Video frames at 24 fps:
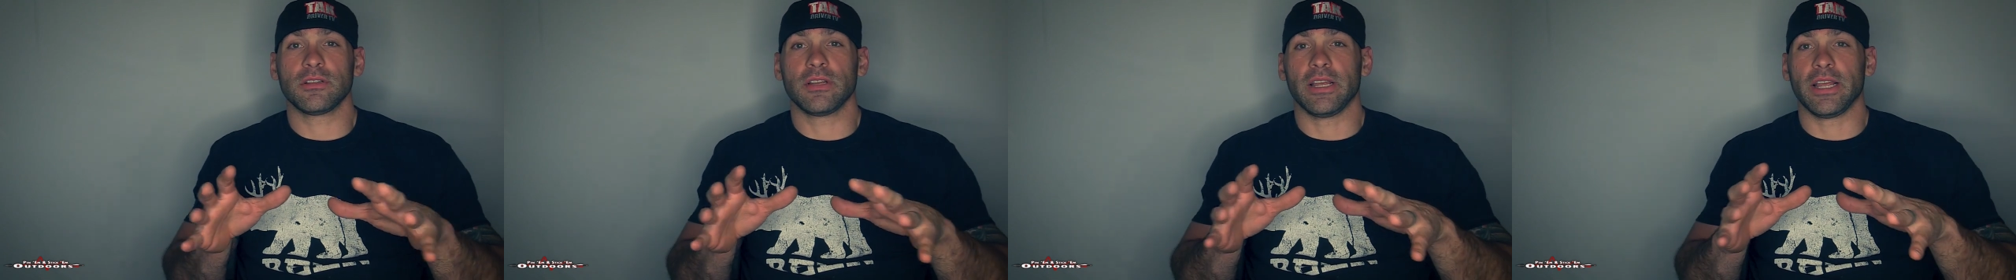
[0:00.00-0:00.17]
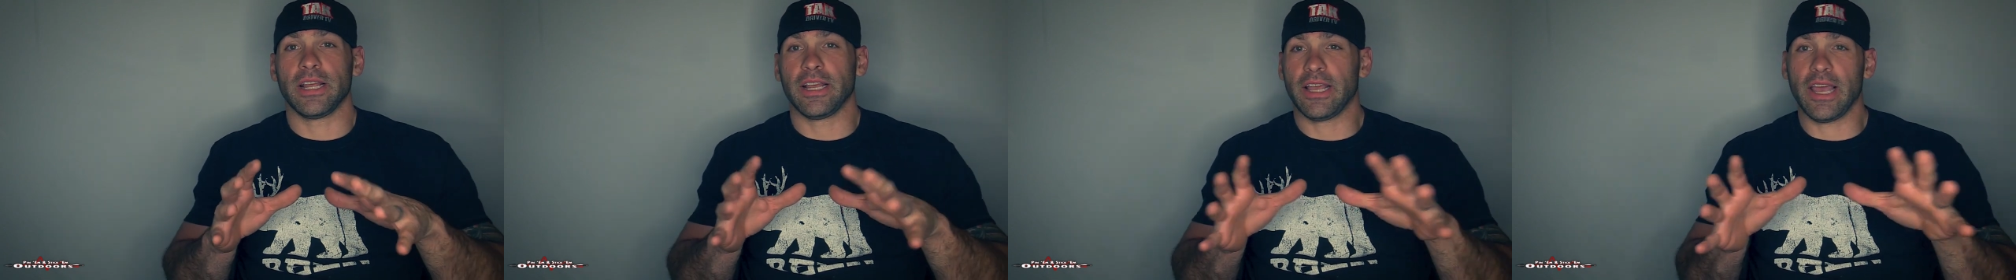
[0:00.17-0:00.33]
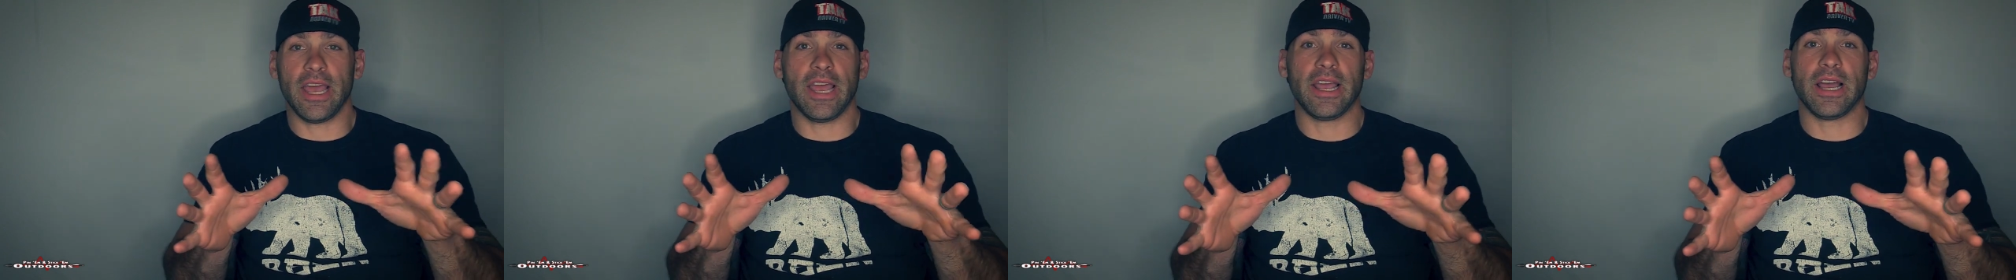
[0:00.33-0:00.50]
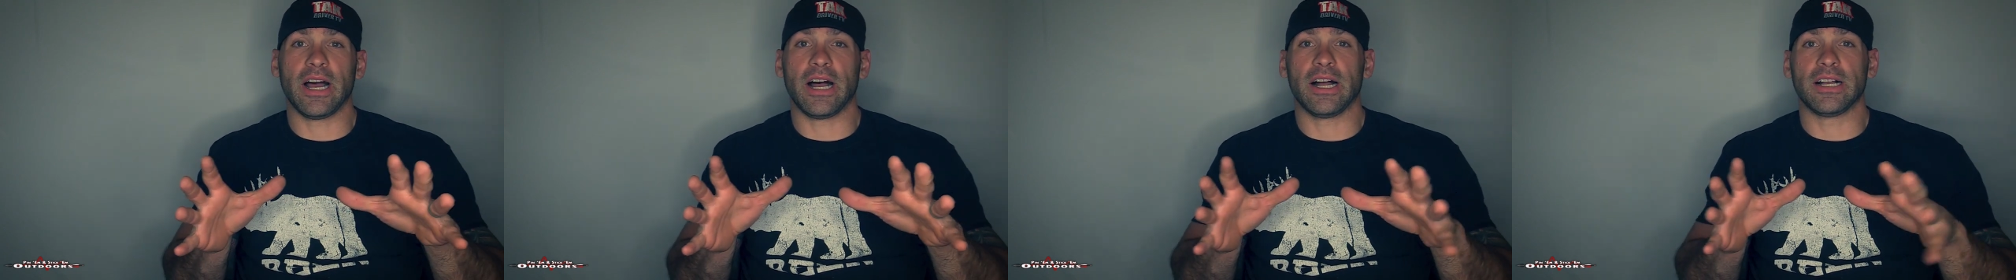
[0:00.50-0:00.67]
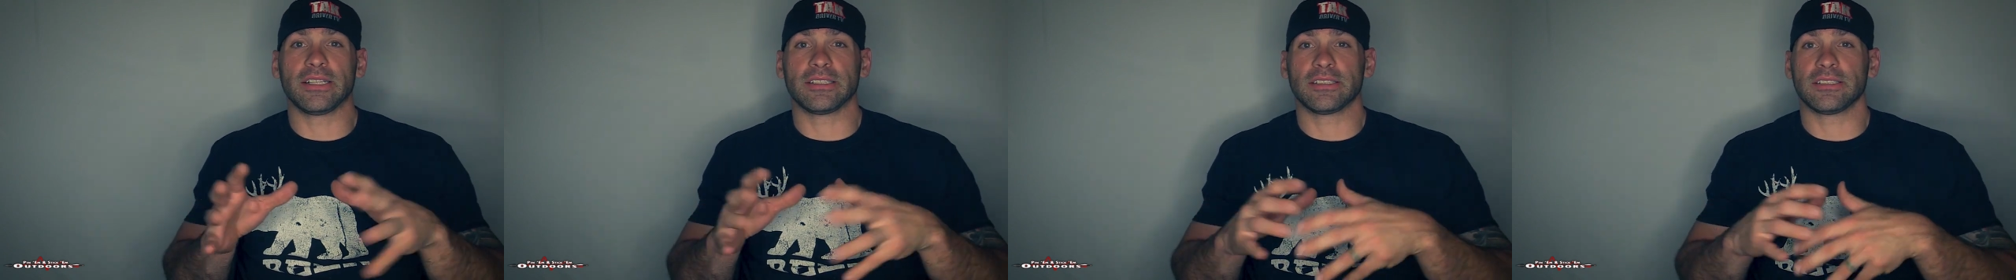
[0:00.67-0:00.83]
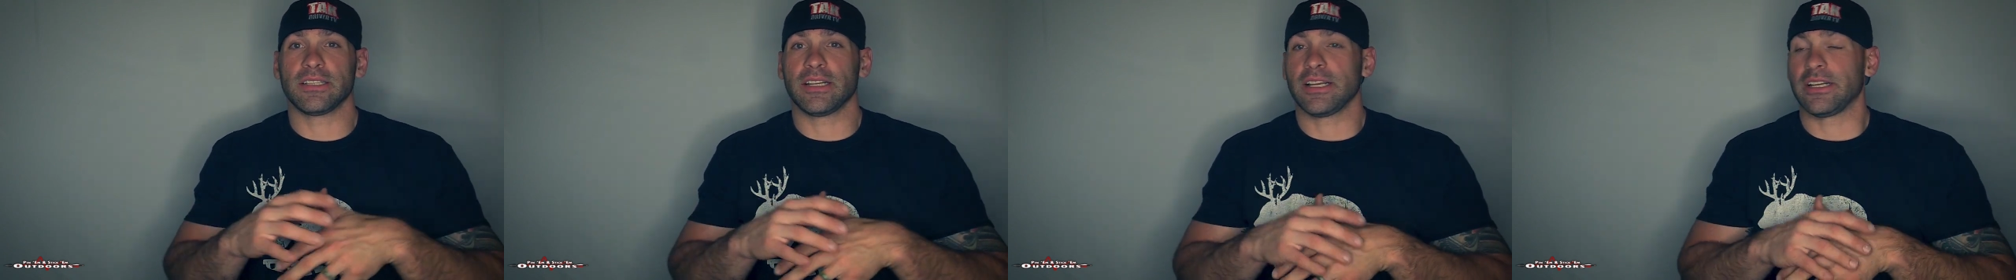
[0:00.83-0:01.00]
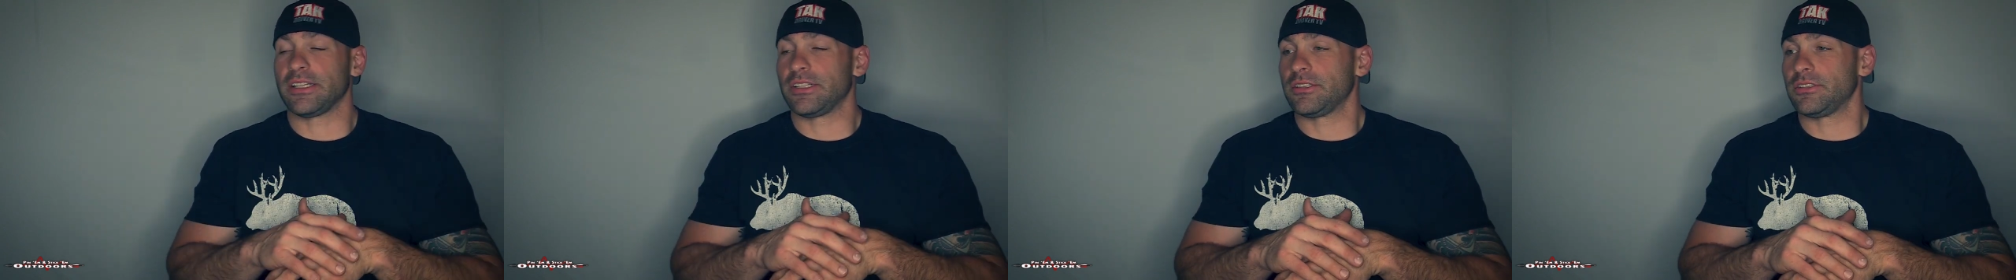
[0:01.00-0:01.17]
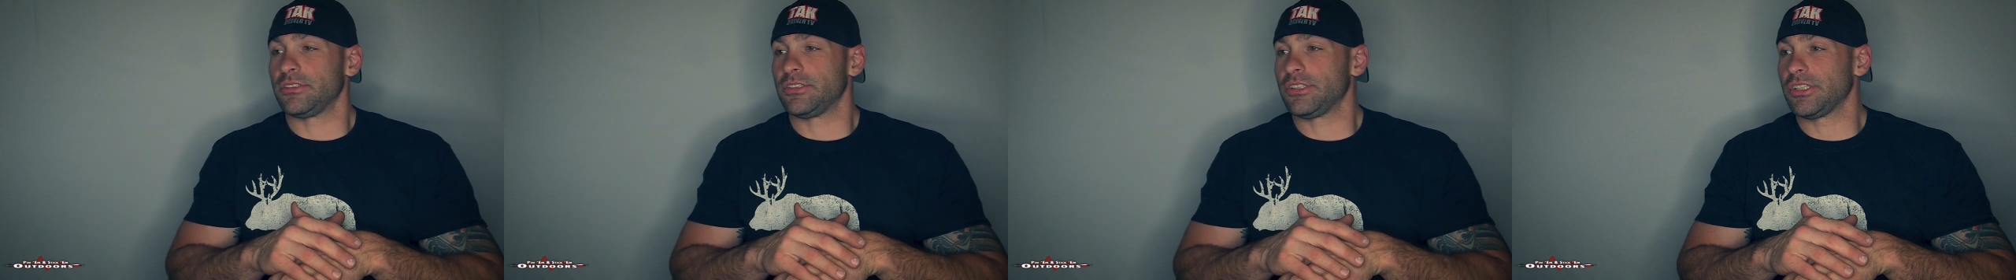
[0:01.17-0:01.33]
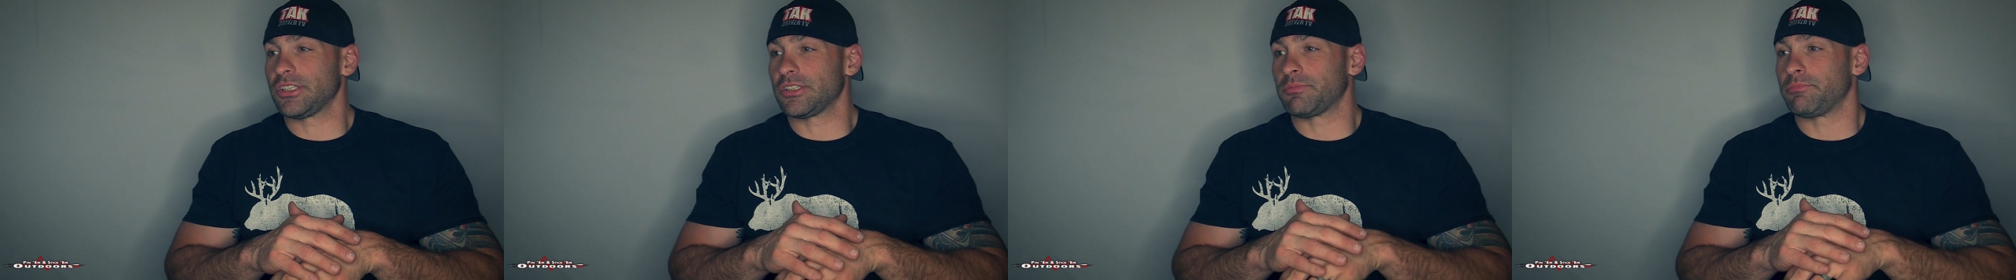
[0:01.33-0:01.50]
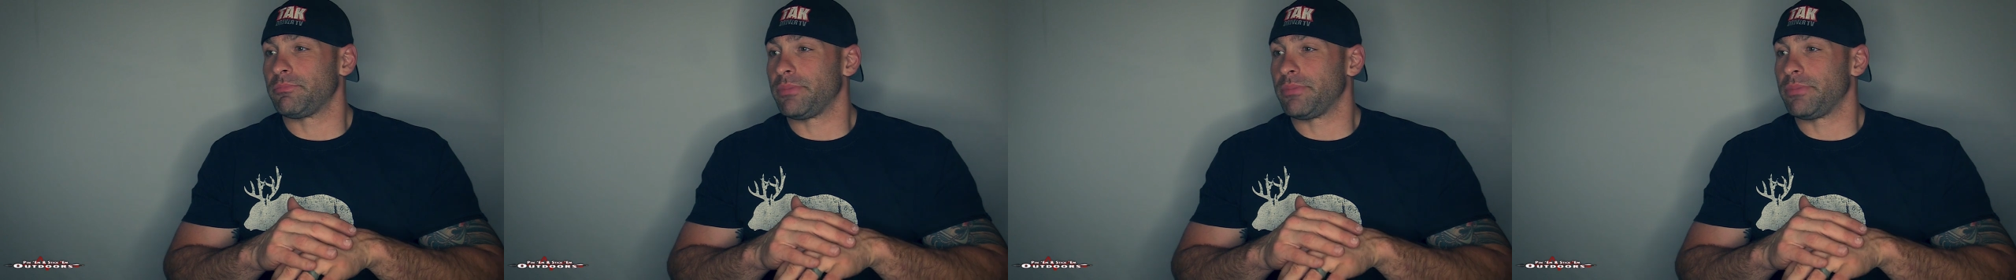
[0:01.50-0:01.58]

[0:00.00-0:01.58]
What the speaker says: and chaos and just